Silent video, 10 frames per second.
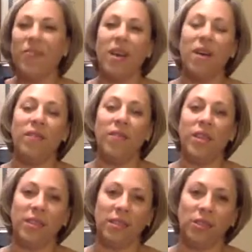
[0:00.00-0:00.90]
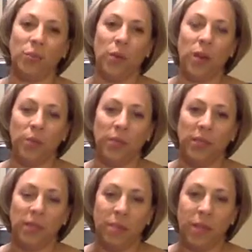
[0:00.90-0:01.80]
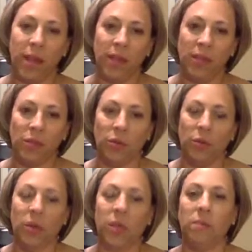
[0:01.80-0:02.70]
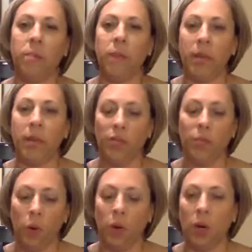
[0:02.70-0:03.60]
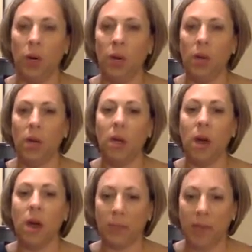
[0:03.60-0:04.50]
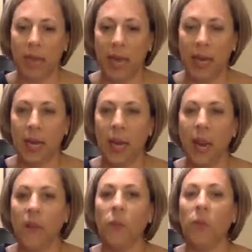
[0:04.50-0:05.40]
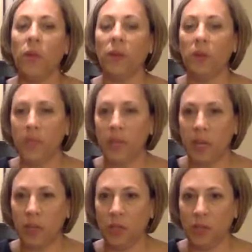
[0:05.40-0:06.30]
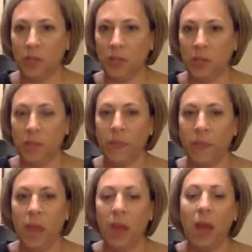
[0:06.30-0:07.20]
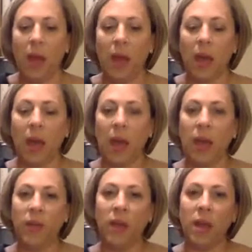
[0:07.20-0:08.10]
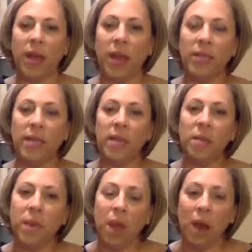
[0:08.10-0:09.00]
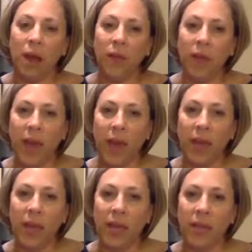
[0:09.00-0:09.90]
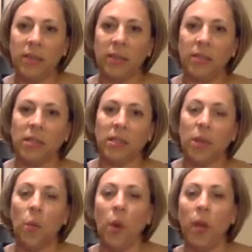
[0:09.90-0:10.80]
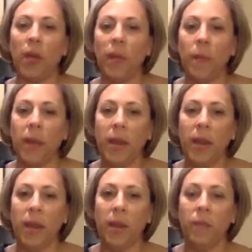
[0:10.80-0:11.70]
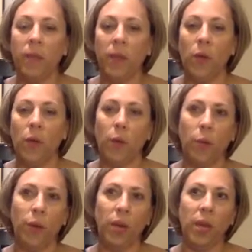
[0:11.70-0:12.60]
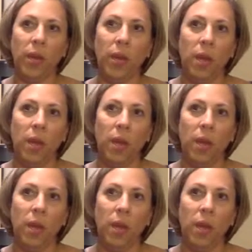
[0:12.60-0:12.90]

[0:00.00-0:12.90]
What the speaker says: of this 20% pass-through is much more complicated with limitations. And the idea behind that is somewhat limiting or putting